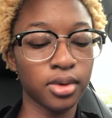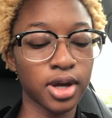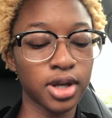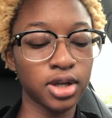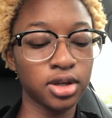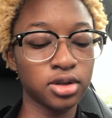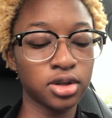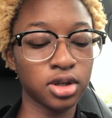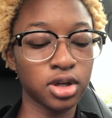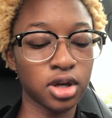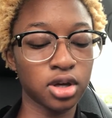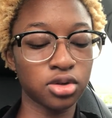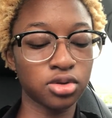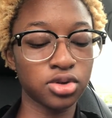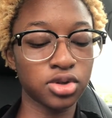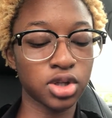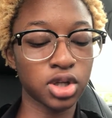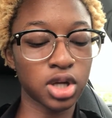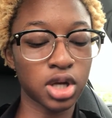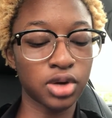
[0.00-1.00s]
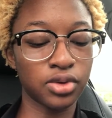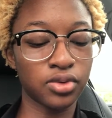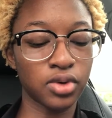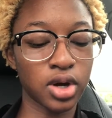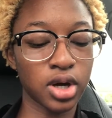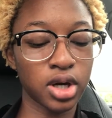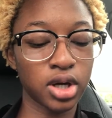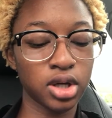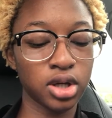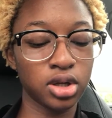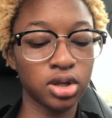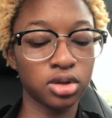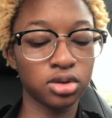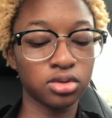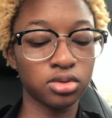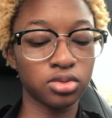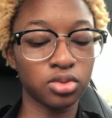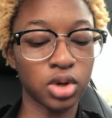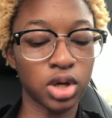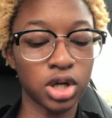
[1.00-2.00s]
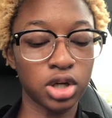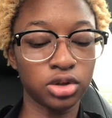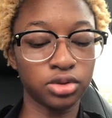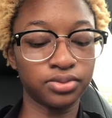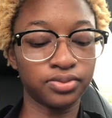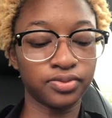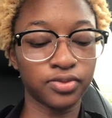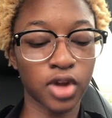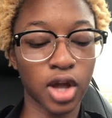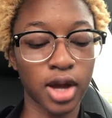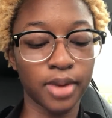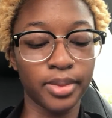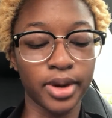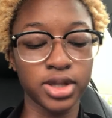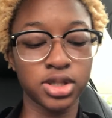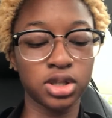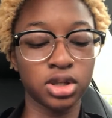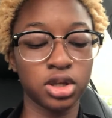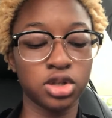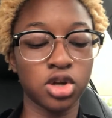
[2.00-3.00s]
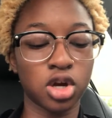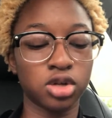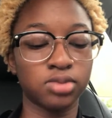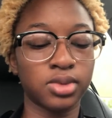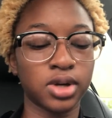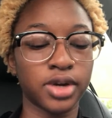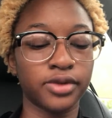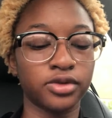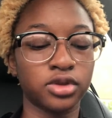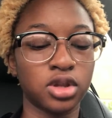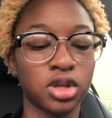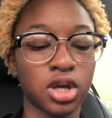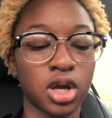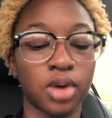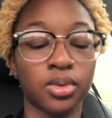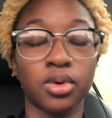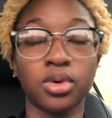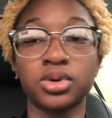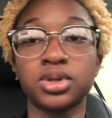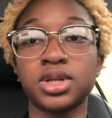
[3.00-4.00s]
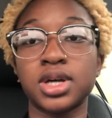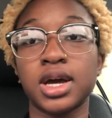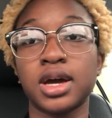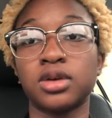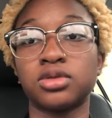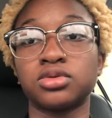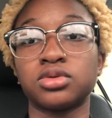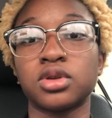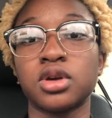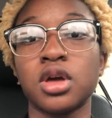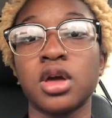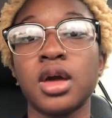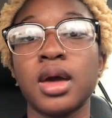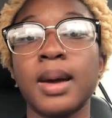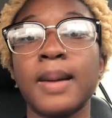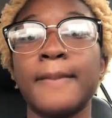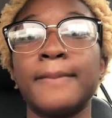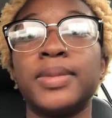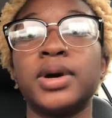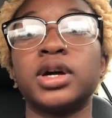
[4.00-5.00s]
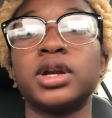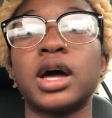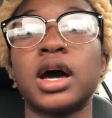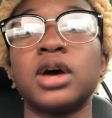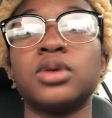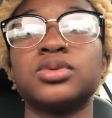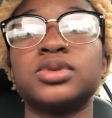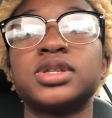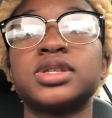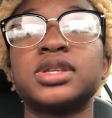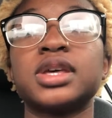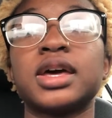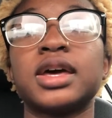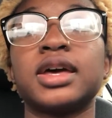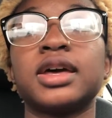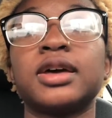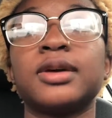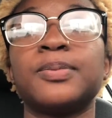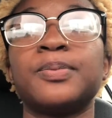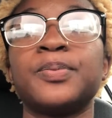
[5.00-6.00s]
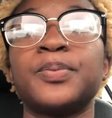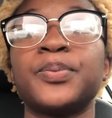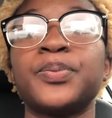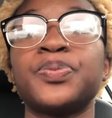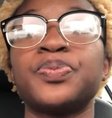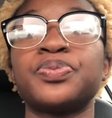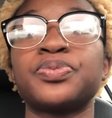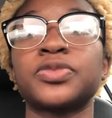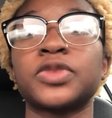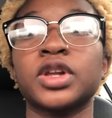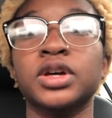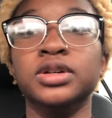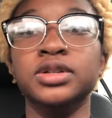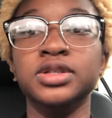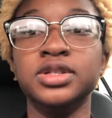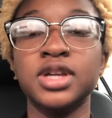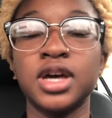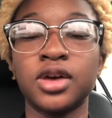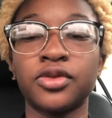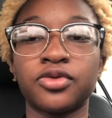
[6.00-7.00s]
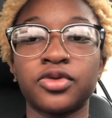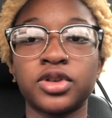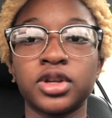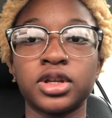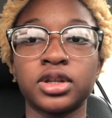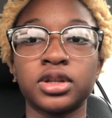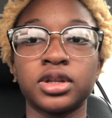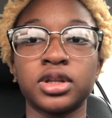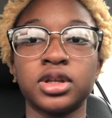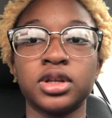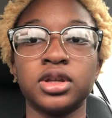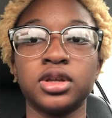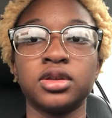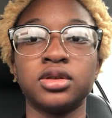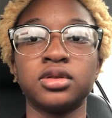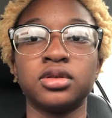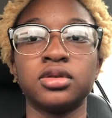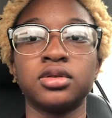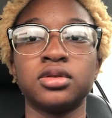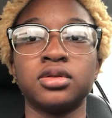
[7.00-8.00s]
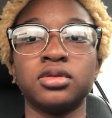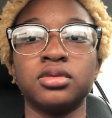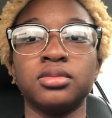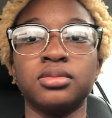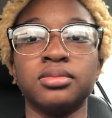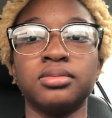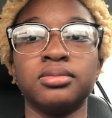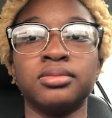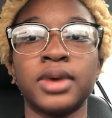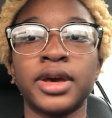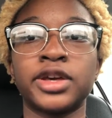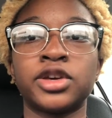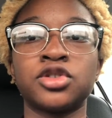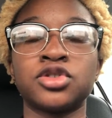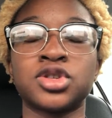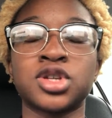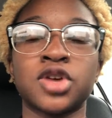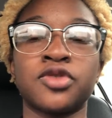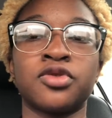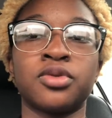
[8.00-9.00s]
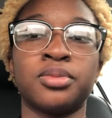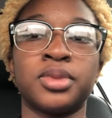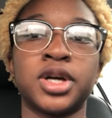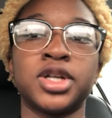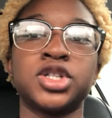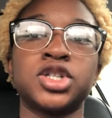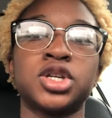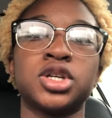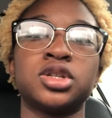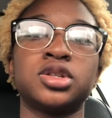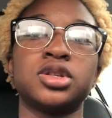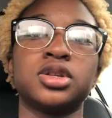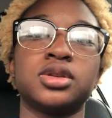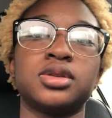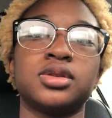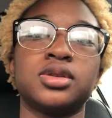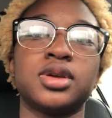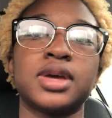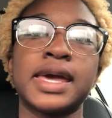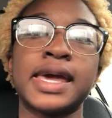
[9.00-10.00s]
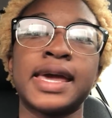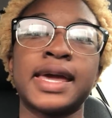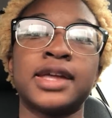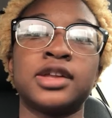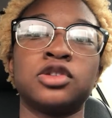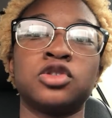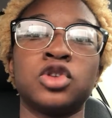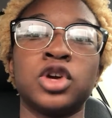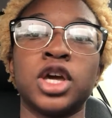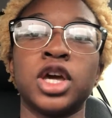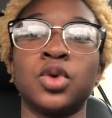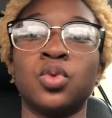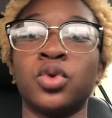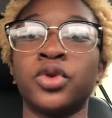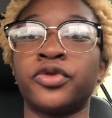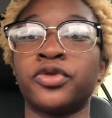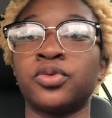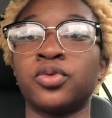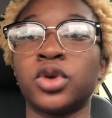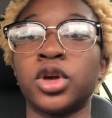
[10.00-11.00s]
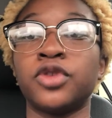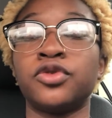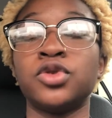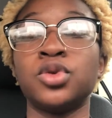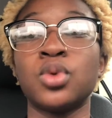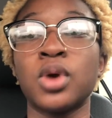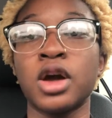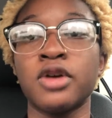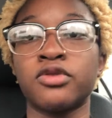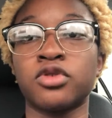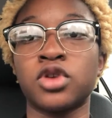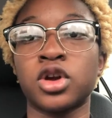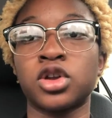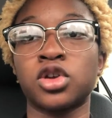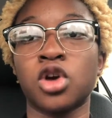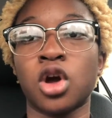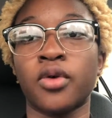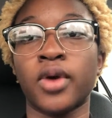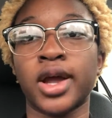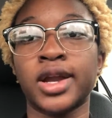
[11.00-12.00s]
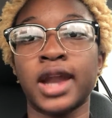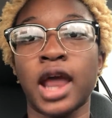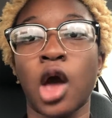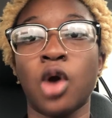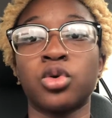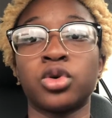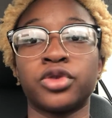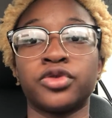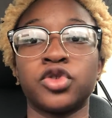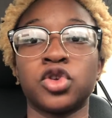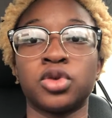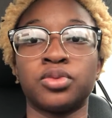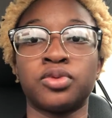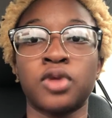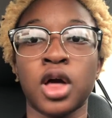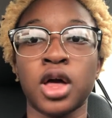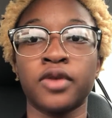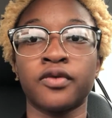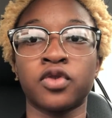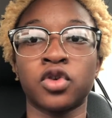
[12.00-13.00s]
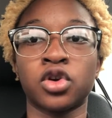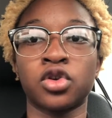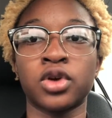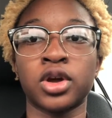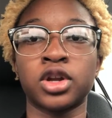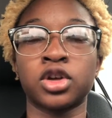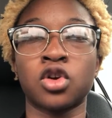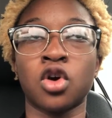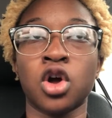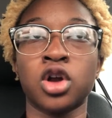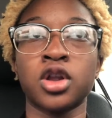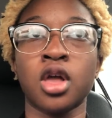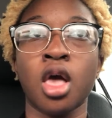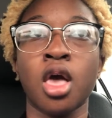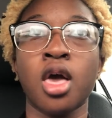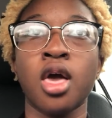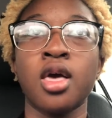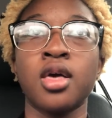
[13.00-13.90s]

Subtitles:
Anything else that I write? Well, I basically talked about everything I wrote down, but I would say definitely make yourself a budget. And if you have a credit card right now, or if you're applying for a credit card,